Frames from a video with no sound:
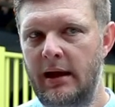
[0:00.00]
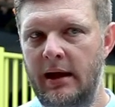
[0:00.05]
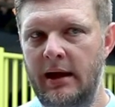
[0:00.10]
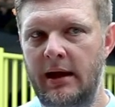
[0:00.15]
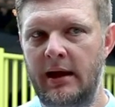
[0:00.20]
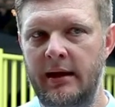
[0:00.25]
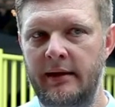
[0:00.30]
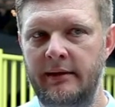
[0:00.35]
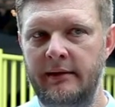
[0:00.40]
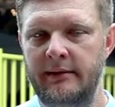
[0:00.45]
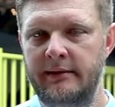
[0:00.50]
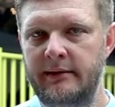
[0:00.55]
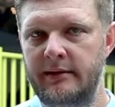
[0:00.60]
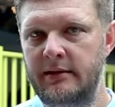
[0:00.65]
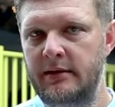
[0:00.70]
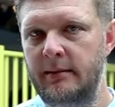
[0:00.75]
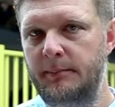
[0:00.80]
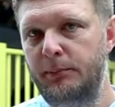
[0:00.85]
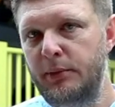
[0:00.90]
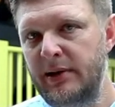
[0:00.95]
and
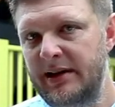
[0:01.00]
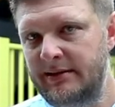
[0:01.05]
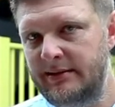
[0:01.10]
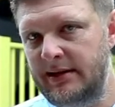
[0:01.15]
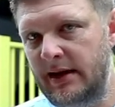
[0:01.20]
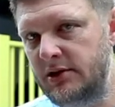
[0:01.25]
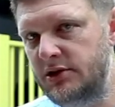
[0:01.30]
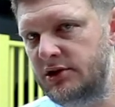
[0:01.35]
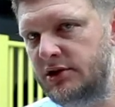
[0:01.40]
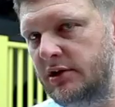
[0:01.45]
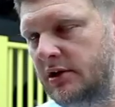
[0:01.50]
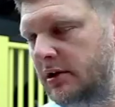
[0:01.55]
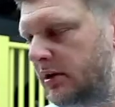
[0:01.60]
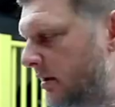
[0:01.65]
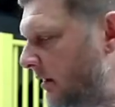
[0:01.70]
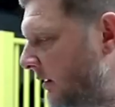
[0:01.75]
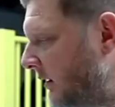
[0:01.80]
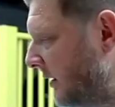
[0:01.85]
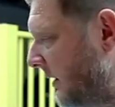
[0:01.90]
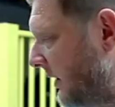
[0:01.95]
the
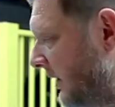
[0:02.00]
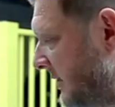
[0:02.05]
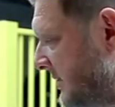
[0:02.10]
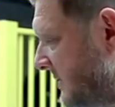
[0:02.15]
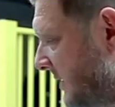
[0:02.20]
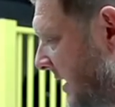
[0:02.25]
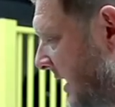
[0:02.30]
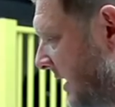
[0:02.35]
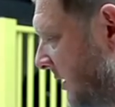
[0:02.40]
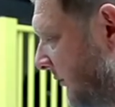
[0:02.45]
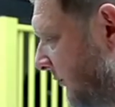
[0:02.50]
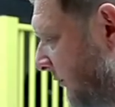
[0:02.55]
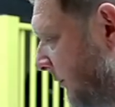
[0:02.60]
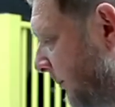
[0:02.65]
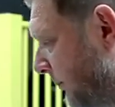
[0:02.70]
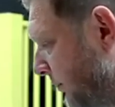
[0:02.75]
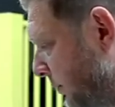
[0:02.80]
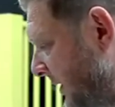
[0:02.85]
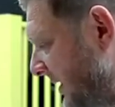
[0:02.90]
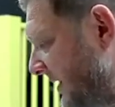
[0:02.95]
pre-tension is kind of
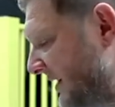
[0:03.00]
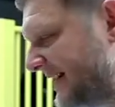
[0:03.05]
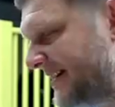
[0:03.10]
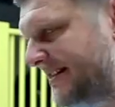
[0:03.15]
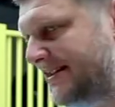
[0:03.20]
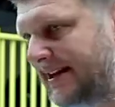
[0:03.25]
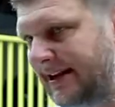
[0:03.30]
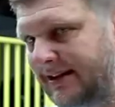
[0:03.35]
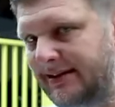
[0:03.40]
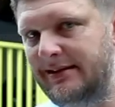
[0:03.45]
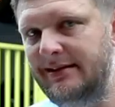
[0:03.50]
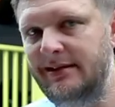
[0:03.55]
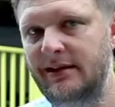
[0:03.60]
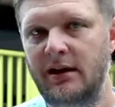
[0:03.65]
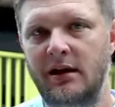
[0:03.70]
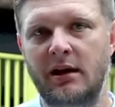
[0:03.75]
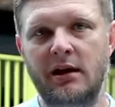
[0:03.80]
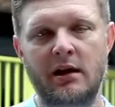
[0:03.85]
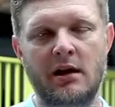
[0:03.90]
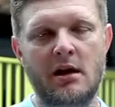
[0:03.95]

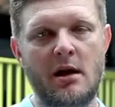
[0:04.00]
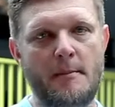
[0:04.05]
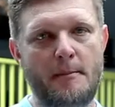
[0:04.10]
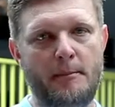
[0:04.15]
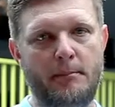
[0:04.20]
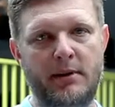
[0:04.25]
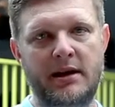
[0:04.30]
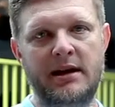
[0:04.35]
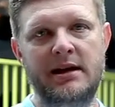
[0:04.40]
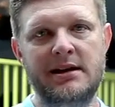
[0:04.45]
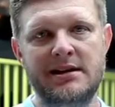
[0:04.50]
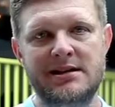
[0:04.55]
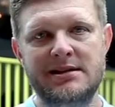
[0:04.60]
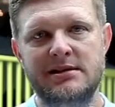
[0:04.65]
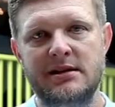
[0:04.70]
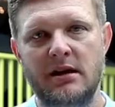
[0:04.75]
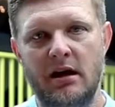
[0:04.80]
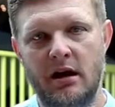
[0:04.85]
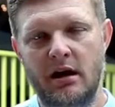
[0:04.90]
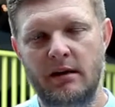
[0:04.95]
preset.
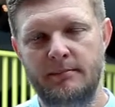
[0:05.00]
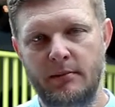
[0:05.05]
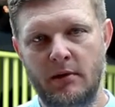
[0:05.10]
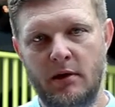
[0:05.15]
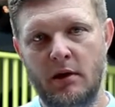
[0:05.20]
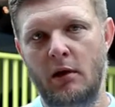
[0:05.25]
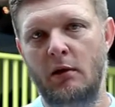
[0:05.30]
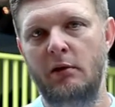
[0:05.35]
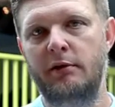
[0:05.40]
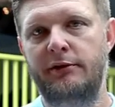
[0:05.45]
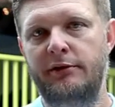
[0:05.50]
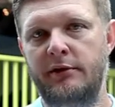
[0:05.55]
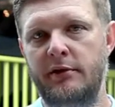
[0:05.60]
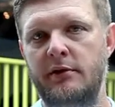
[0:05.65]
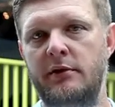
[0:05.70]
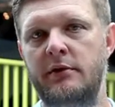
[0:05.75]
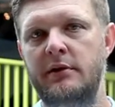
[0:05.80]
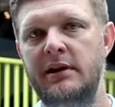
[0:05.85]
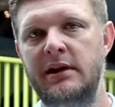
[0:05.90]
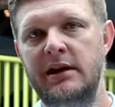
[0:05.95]
Please go
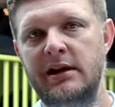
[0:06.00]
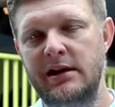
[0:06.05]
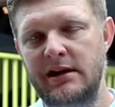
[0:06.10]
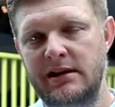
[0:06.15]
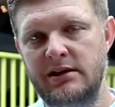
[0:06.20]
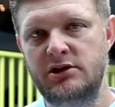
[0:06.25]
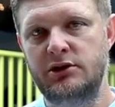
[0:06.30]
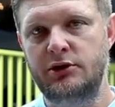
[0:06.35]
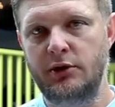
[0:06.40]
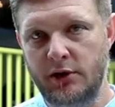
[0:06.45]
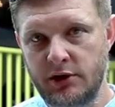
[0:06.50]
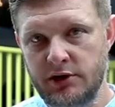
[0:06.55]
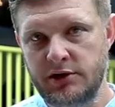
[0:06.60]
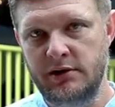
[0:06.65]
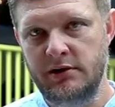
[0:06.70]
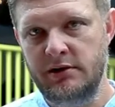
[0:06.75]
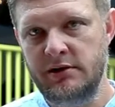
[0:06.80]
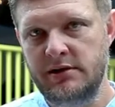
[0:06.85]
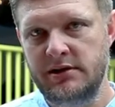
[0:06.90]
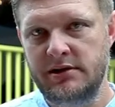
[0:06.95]
through the
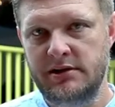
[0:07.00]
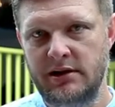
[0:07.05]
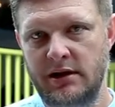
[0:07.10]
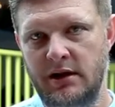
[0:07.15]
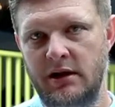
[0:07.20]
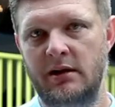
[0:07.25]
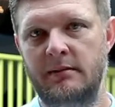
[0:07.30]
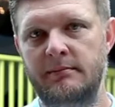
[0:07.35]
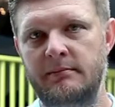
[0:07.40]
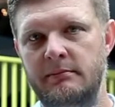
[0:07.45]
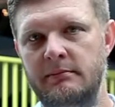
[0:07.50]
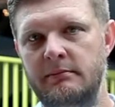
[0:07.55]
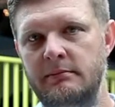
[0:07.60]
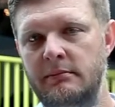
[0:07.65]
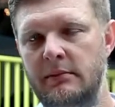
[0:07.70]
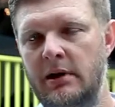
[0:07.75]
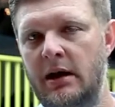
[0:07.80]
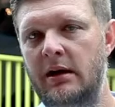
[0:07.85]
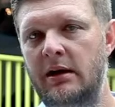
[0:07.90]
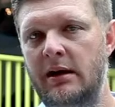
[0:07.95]
instructions
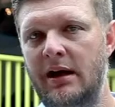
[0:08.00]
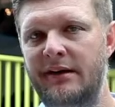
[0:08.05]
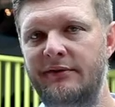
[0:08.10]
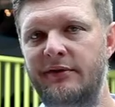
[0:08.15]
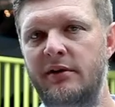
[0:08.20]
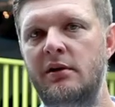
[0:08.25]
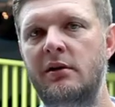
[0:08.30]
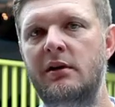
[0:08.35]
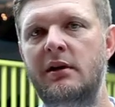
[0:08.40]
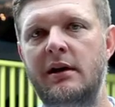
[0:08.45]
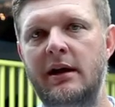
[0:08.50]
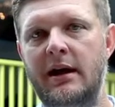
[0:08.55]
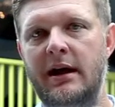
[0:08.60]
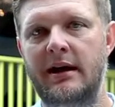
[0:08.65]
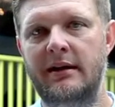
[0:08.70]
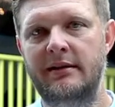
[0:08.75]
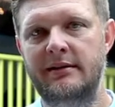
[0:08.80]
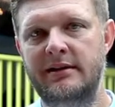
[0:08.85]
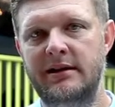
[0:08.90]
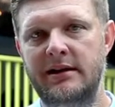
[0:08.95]
and have a look
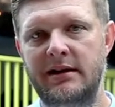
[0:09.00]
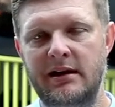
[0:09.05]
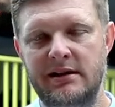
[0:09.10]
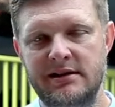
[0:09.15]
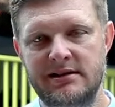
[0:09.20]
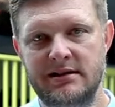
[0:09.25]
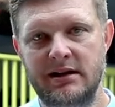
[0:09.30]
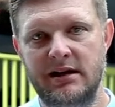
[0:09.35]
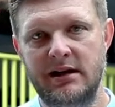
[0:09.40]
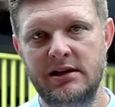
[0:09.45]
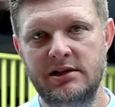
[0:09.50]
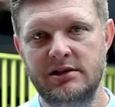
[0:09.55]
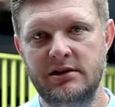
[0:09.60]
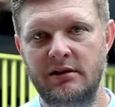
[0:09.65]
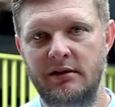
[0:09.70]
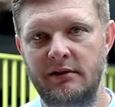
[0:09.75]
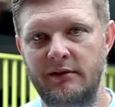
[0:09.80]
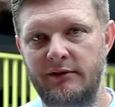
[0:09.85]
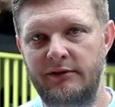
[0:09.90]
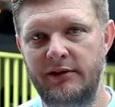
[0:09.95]
at the
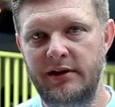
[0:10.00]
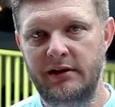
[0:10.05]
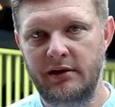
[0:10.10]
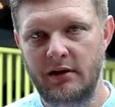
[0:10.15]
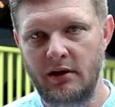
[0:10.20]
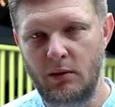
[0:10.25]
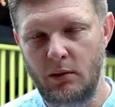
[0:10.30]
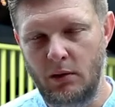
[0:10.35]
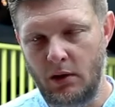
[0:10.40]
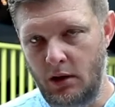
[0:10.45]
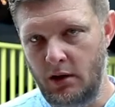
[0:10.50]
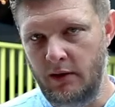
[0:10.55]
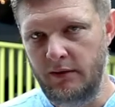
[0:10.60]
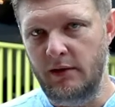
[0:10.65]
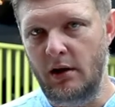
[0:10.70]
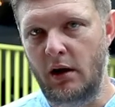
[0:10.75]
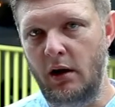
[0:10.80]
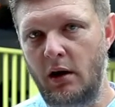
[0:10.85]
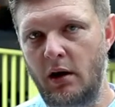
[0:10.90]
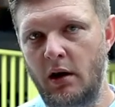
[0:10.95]
installation video
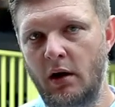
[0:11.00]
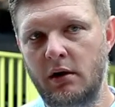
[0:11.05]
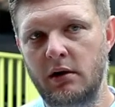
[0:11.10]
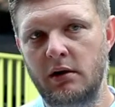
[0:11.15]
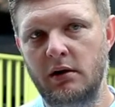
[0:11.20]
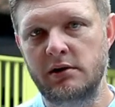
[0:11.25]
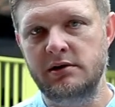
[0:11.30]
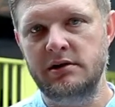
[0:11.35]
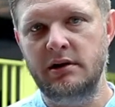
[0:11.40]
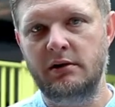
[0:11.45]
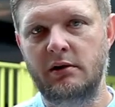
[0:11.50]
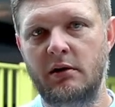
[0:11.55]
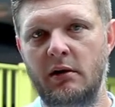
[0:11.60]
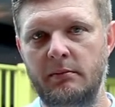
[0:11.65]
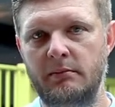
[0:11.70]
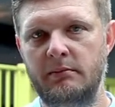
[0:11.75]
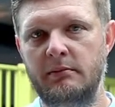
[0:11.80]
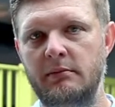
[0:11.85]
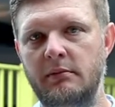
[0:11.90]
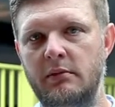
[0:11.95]
on
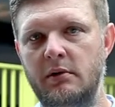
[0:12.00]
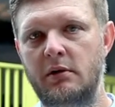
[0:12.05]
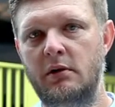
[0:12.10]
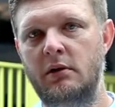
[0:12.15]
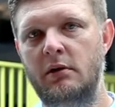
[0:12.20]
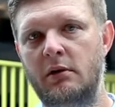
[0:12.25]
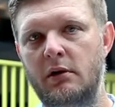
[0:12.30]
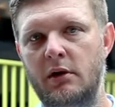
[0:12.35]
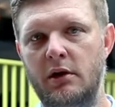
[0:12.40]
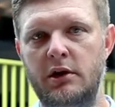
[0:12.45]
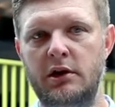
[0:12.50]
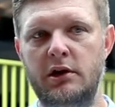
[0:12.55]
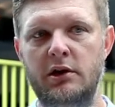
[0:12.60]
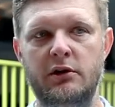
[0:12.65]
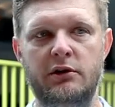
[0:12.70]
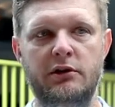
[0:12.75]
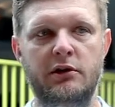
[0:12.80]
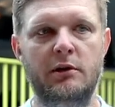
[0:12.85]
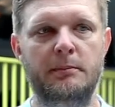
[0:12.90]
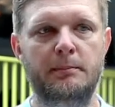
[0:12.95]
locinox.com or
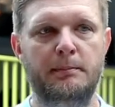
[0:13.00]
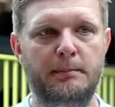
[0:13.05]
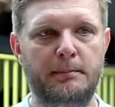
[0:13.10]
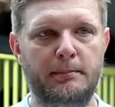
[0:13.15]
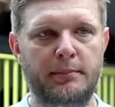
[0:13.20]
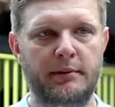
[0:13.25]
YouTube.